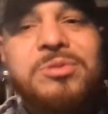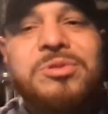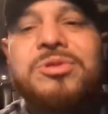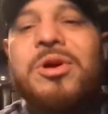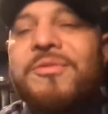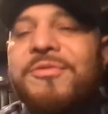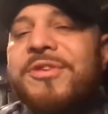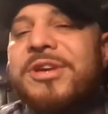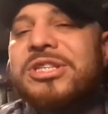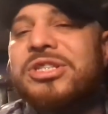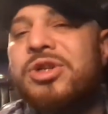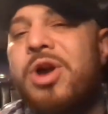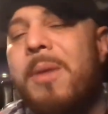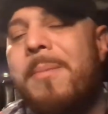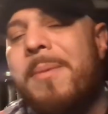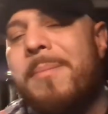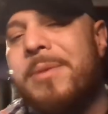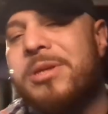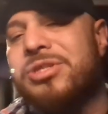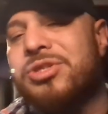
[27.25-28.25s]
Don't forget to call
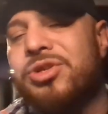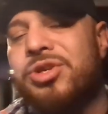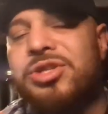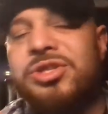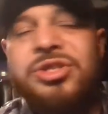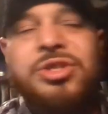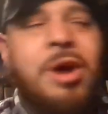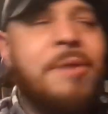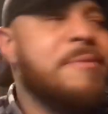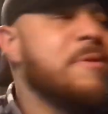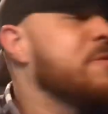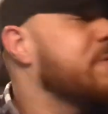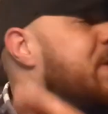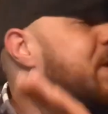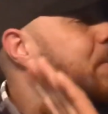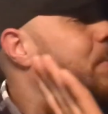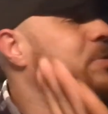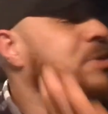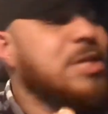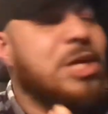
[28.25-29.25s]
me Mr. Conservative.
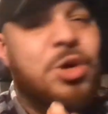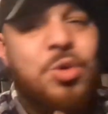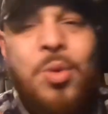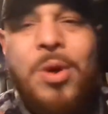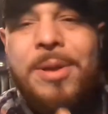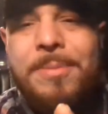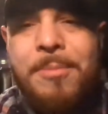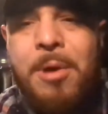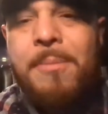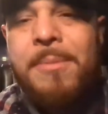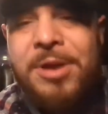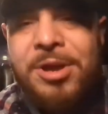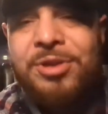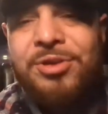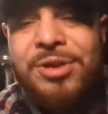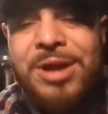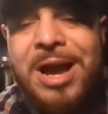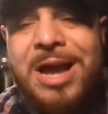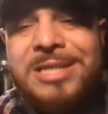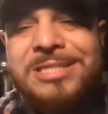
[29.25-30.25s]
And I want to take a quick moment here,
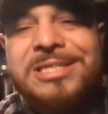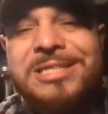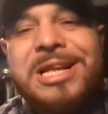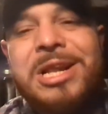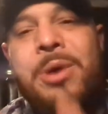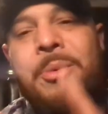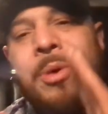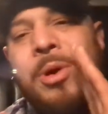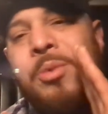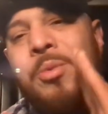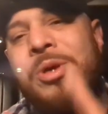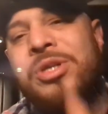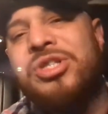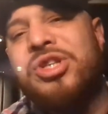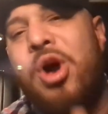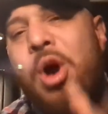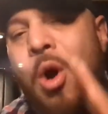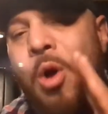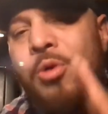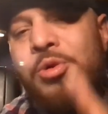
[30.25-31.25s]
you guys. And I want to wish
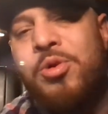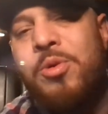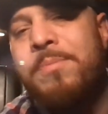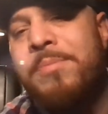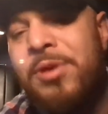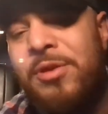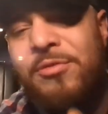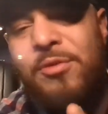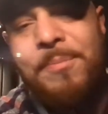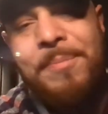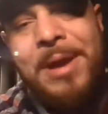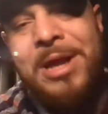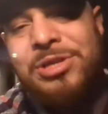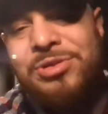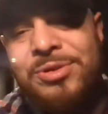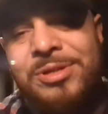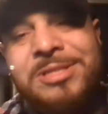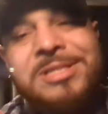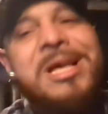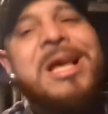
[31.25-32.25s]
all you beautiful
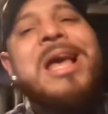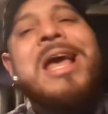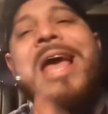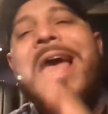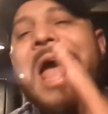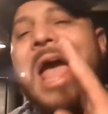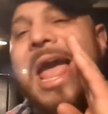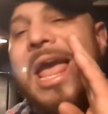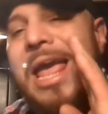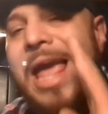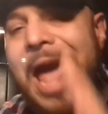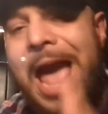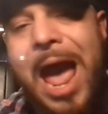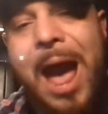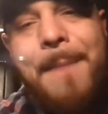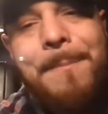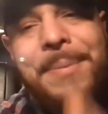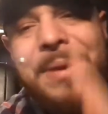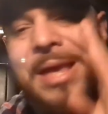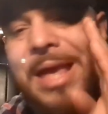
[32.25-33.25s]
patriots a
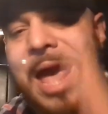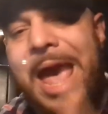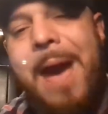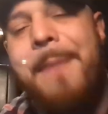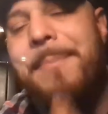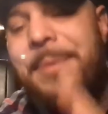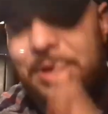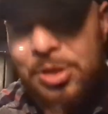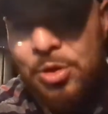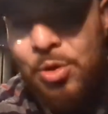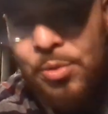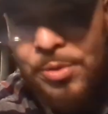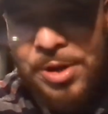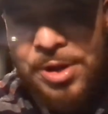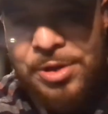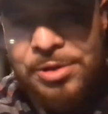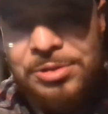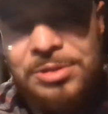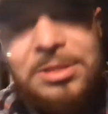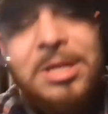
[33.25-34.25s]
happy, happy New
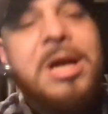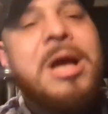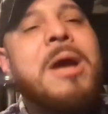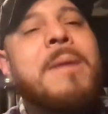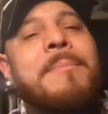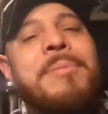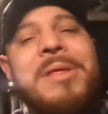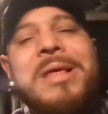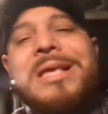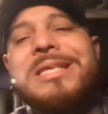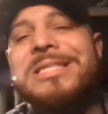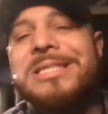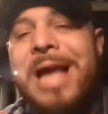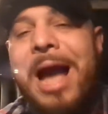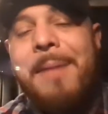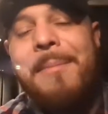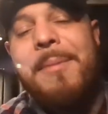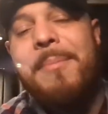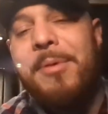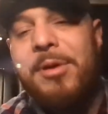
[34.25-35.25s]
Year's. Please
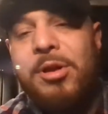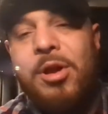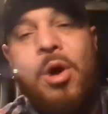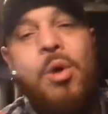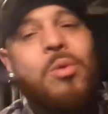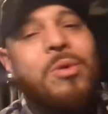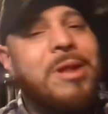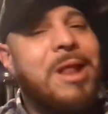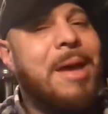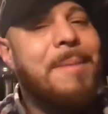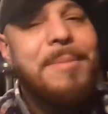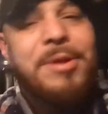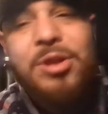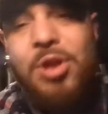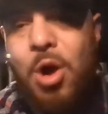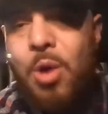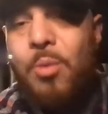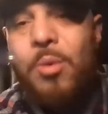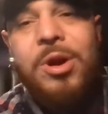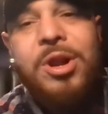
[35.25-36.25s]
comment below. Let me
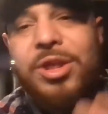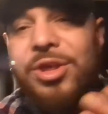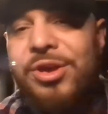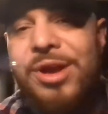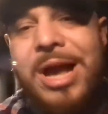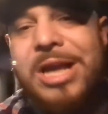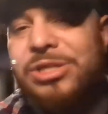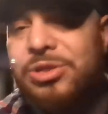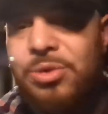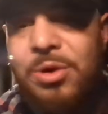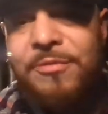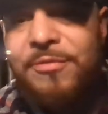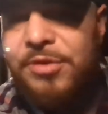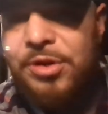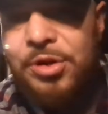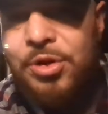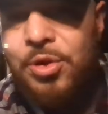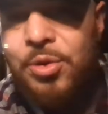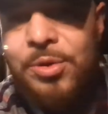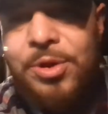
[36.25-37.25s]
know, what are you guys doing for
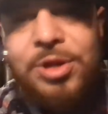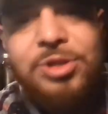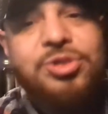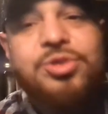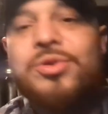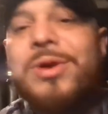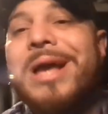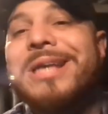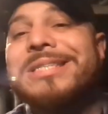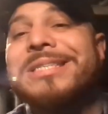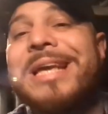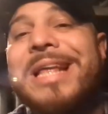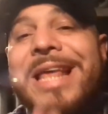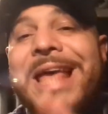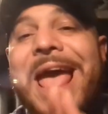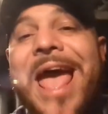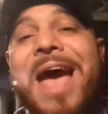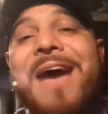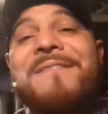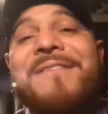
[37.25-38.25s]
the New Year? Do you guys
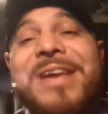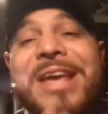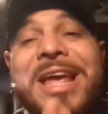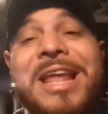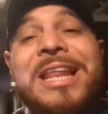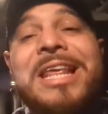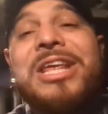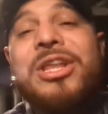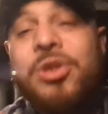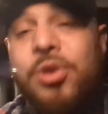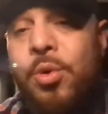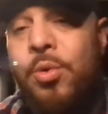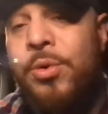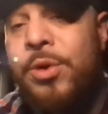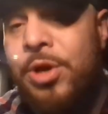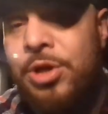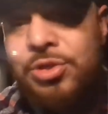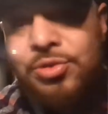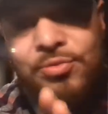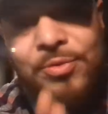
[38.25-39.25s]
have any New
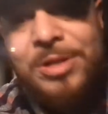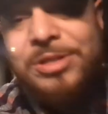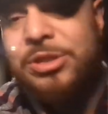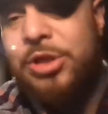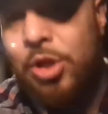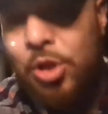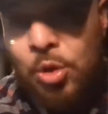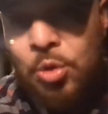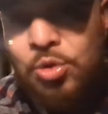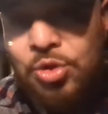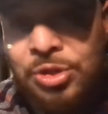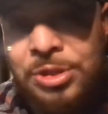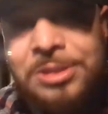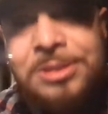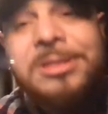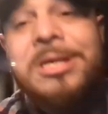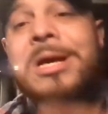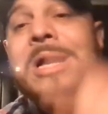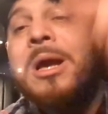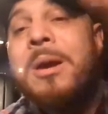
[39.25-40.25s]
Year's resolutions?